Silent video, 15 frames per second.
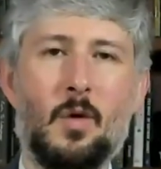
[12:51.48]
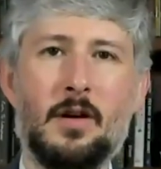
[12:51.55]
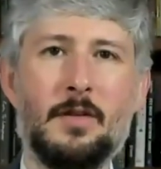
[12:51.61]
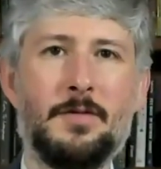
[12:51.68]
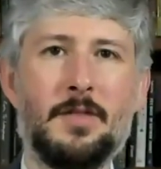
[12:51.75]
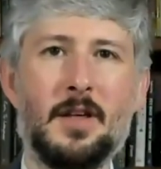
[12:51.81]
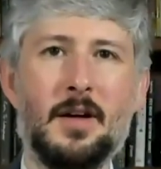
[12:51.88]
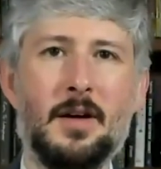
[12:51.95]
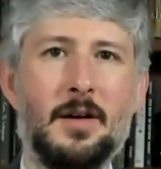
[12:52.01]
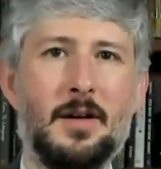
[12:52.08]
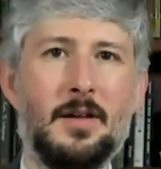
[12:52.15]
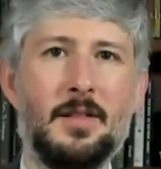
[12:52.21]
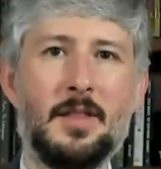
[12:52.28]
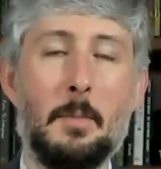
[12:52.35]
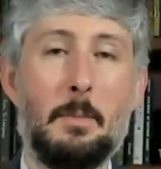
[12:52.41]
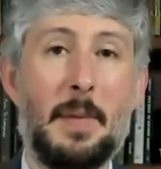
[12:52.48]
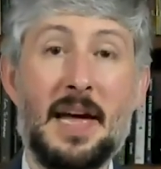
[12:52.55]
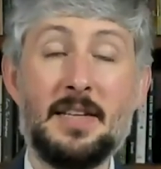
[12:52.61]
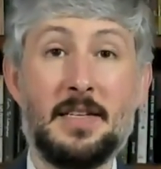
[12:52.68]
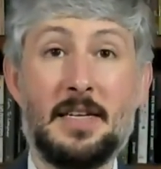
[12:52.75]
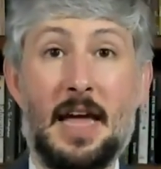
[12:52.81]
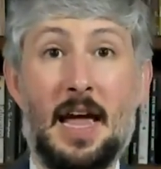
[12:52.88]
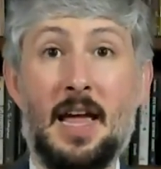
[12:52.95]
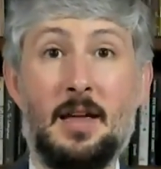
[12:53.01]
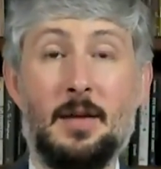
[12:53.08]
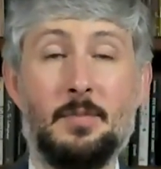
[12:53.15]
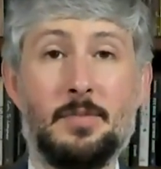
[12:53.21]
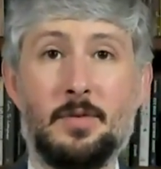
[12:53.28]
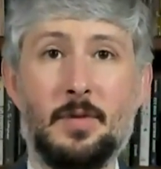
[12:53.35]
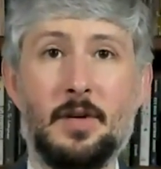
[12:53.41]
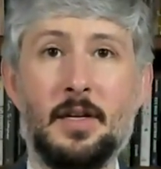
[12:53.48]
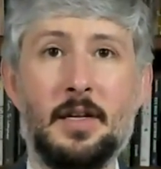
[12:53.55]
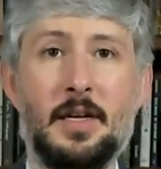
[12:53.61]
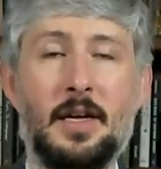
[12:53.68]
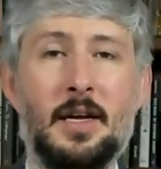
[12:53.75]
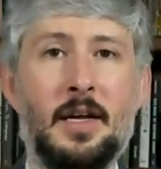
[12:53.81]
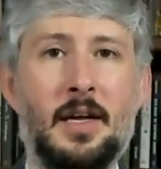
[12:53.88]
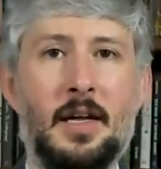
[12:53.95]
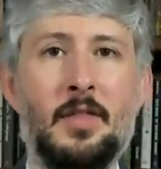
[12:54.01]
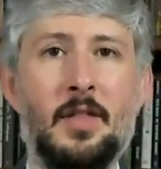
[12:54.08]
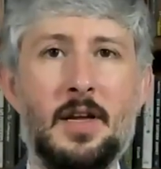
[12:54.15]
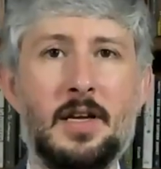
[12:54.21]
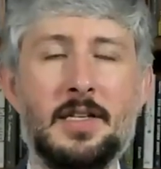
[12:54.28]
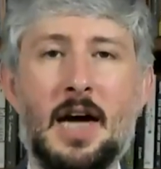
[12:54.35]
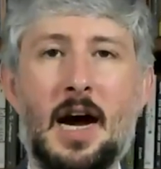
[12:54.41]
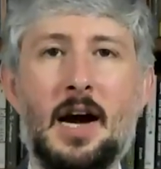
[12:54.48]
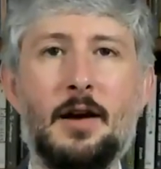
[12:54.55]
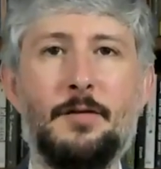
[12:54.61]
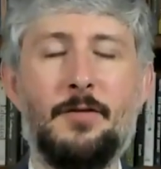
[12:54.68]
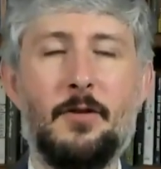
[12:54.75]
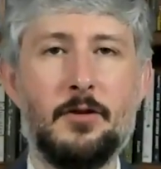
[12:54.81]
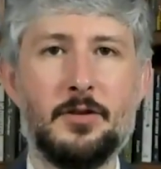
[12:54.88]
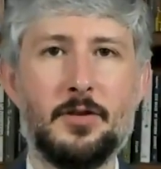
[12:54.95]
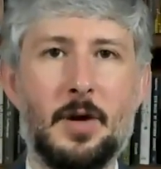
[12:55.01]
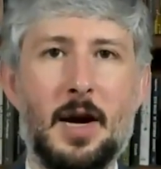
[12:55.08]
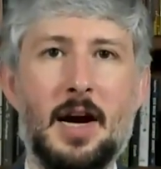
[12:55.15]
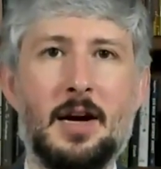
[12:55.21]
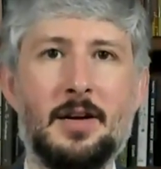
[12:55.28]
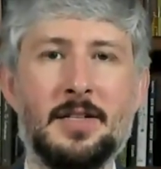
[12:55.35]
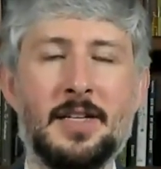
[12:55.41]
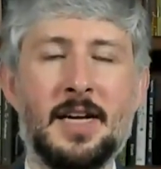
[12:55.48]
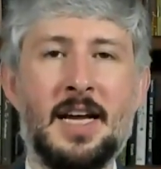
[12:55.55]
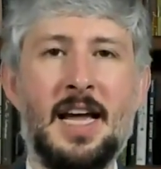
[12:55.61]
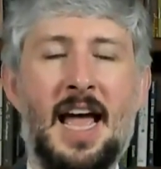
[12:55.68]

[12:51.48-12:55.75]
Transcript: is one of the best games, really, in the entire first round.